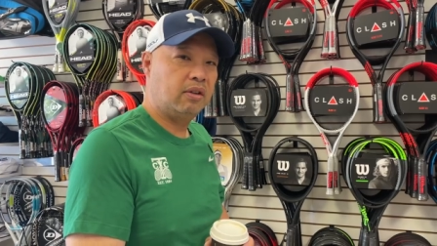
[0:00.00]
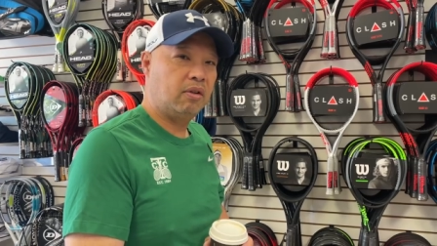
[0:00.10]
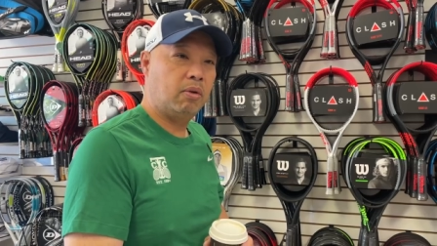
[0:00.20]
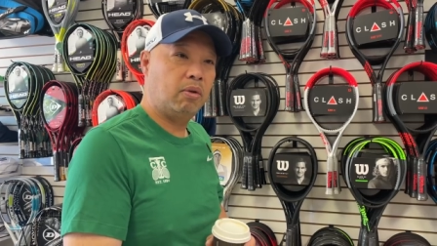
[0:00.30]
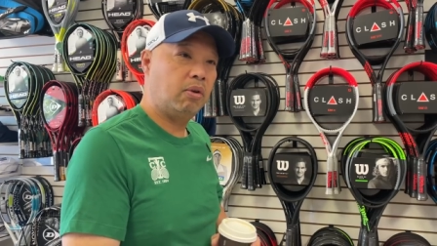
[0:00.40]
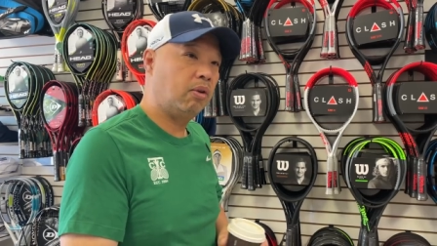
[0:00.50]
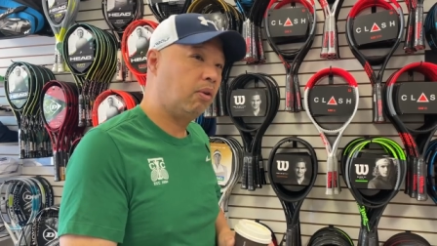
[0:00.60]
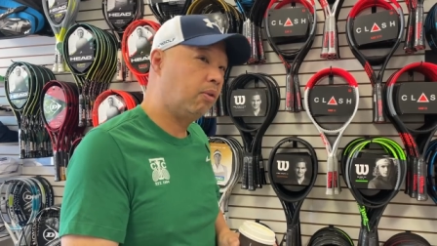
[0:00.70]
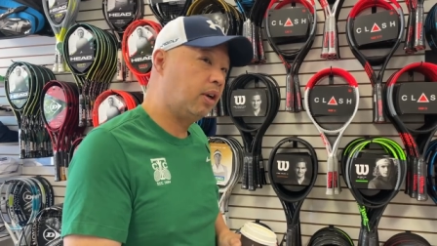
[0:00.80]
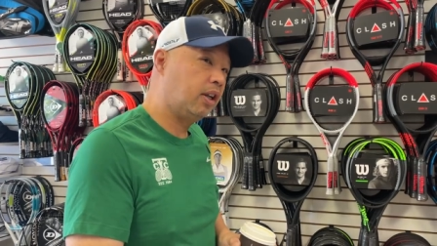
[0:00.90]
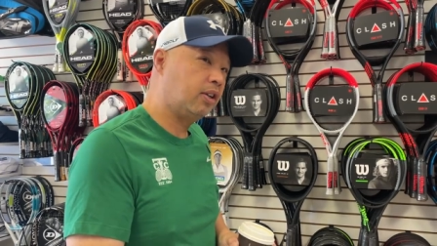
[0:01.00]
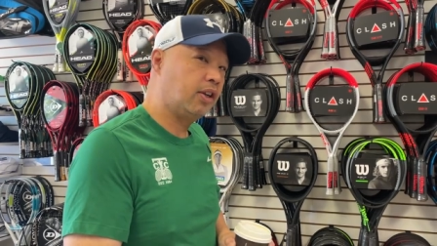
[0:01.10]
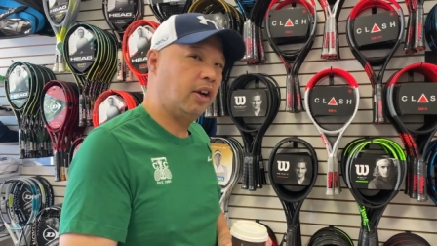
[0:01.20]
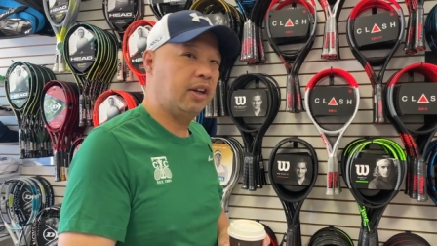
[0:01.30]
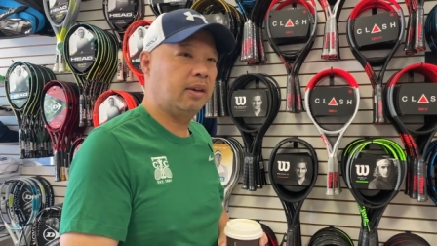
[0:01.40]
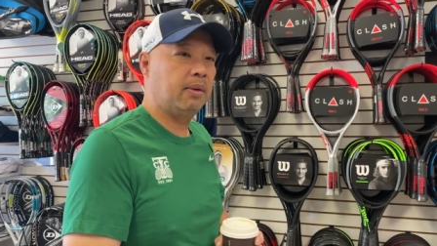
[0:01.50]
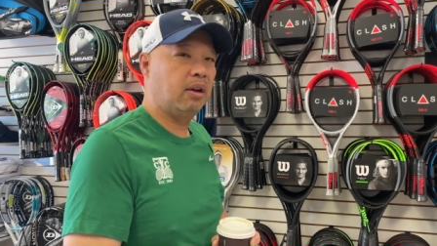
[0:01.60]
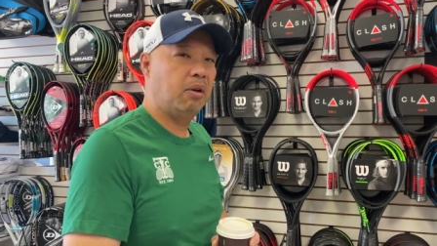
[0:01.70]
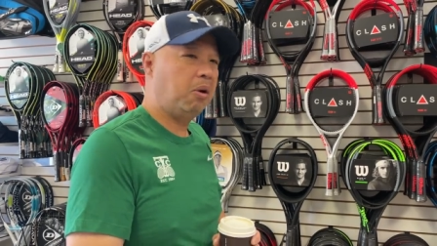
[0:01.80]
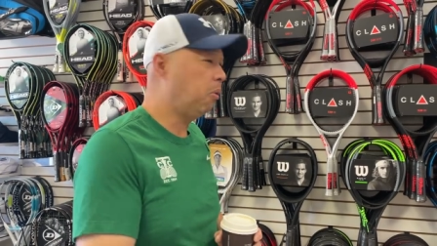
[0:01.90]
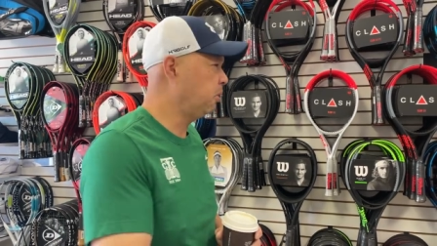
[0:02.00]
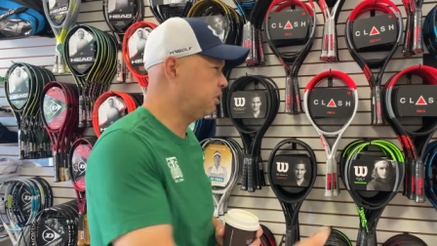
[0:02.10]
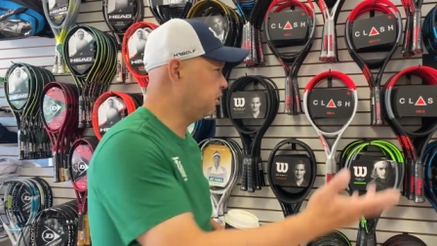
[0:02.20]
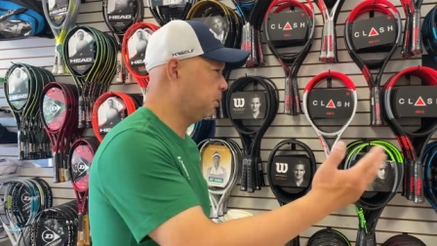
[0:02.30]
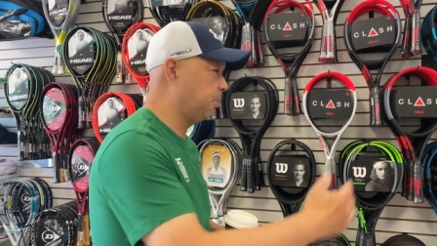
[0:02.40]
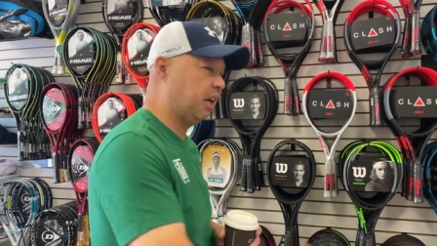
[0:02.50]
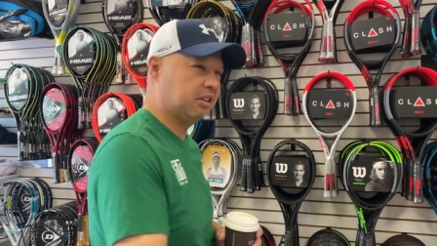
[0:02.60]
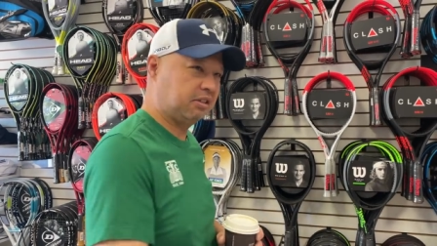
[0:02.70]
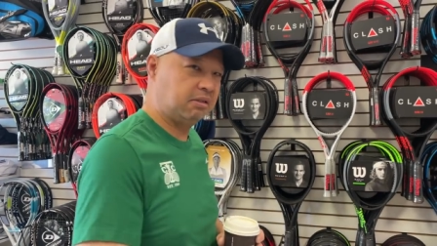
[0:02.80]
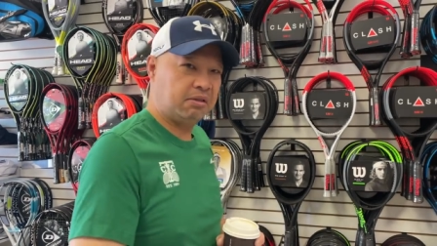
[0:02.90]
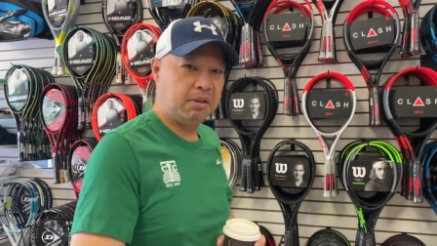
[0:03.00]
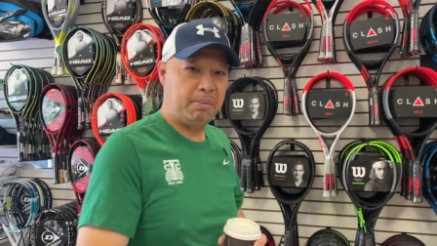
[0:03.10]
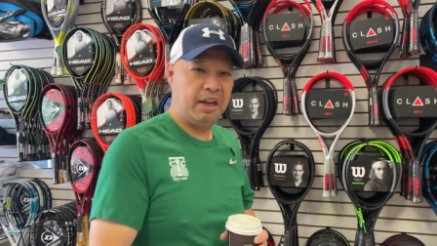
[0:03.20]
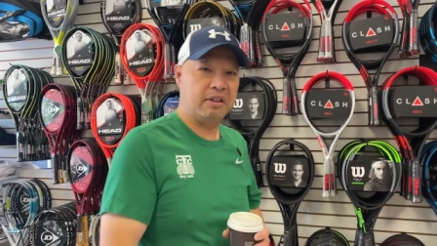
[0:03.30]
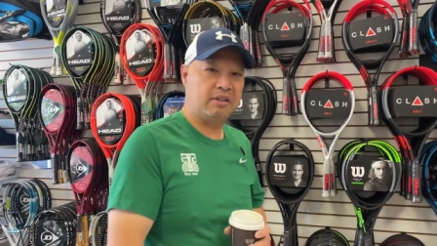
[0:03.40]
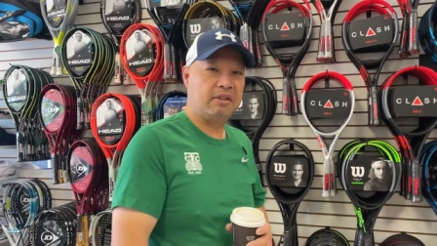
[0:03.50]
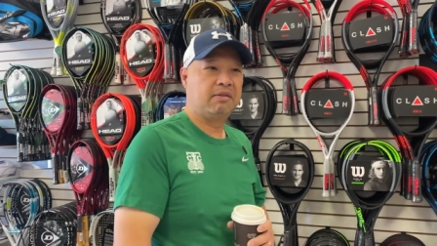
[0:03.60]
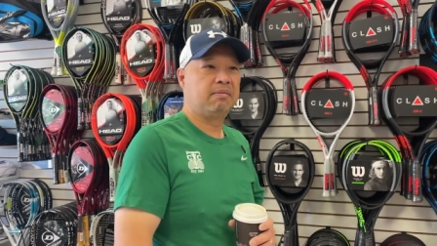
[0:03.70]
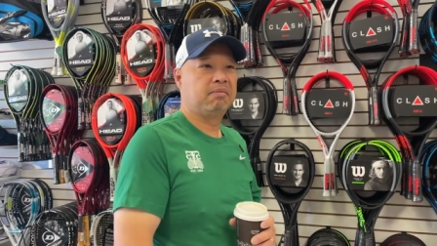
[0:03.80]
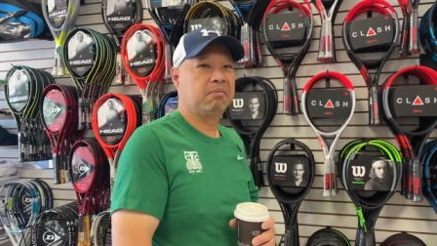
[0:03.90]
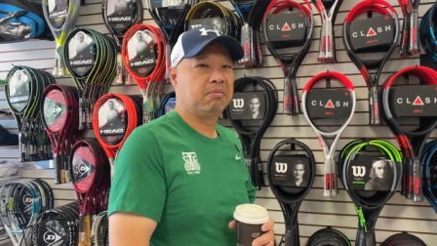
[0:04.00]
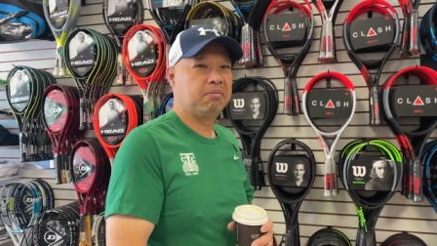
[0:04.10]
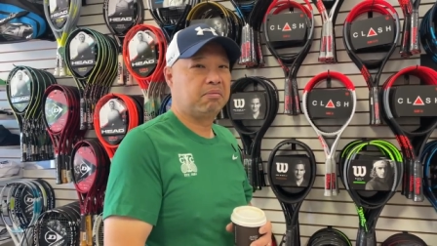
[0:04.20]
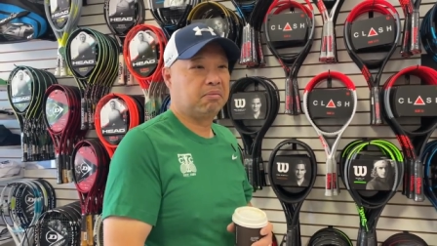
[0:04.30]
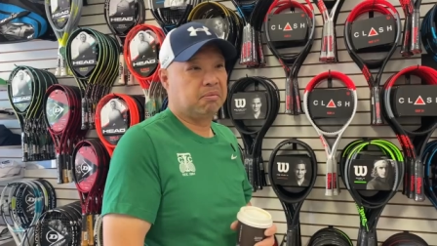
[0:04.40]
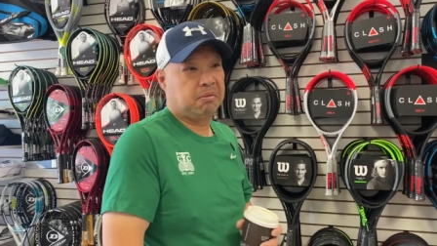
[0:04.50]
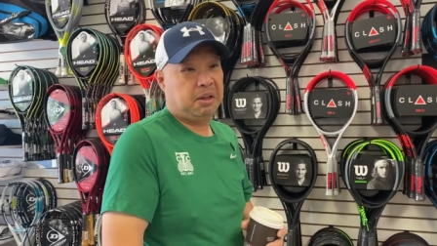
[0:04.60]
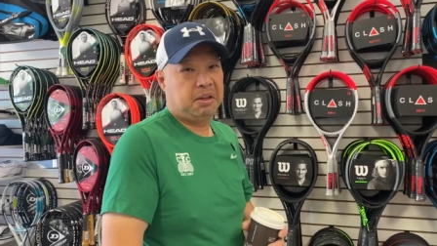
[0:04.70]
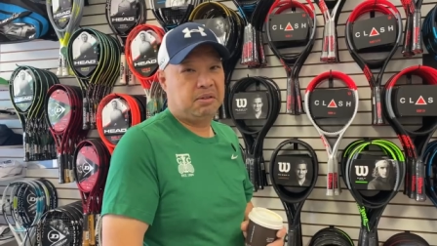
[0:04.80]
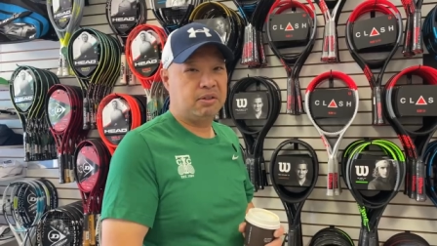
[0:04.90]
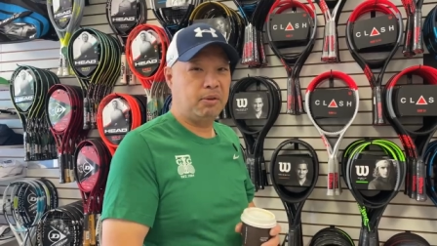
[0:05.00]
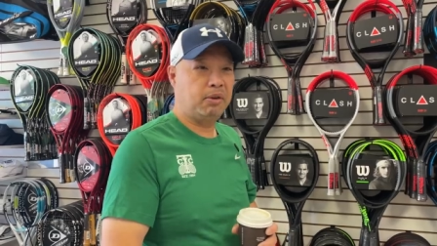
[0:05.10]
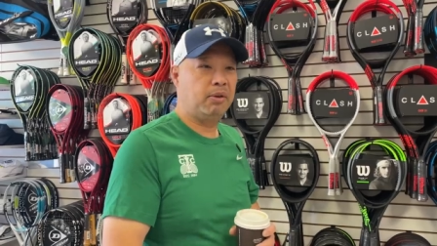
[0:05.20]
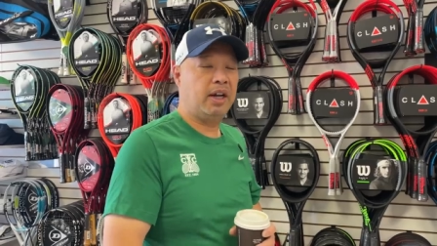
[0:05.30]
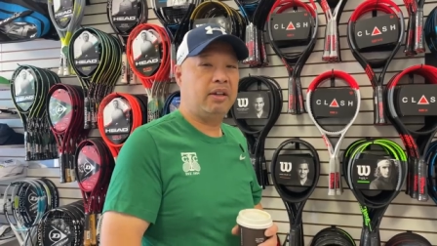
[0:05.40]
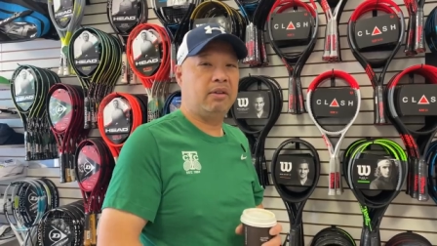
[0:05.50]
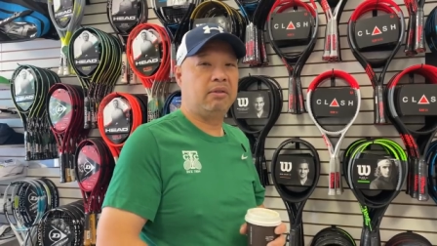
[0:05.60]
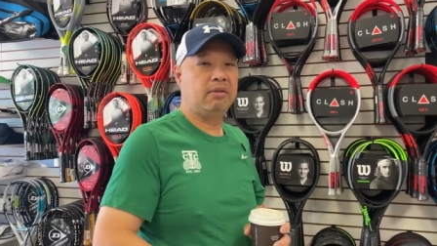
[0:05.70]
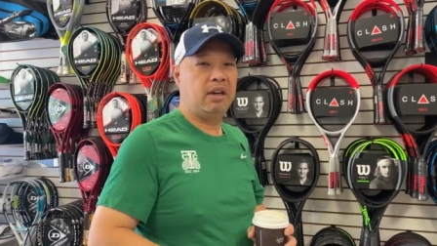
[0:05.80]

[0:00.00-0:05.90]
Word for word: Or what are you talking about? Oh, what's just the best? The best. Okay, so what do I do?